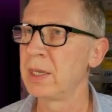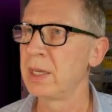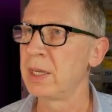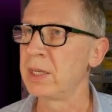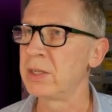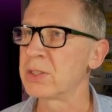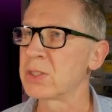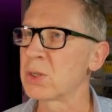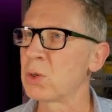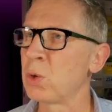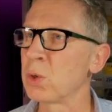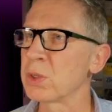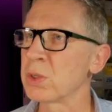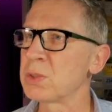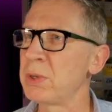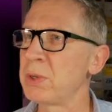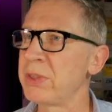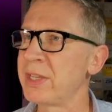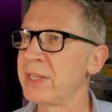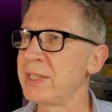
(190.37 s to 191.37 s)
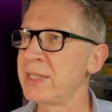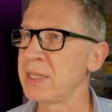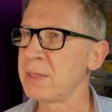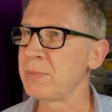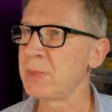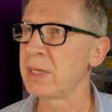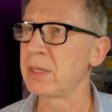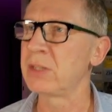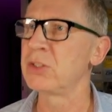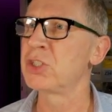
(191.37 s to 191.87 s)
It is caused when the N E M
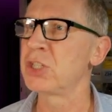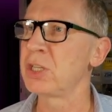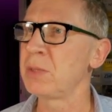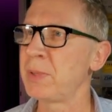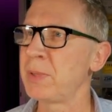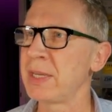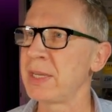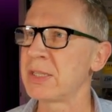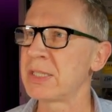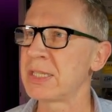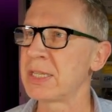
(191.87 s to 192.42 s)
A G P S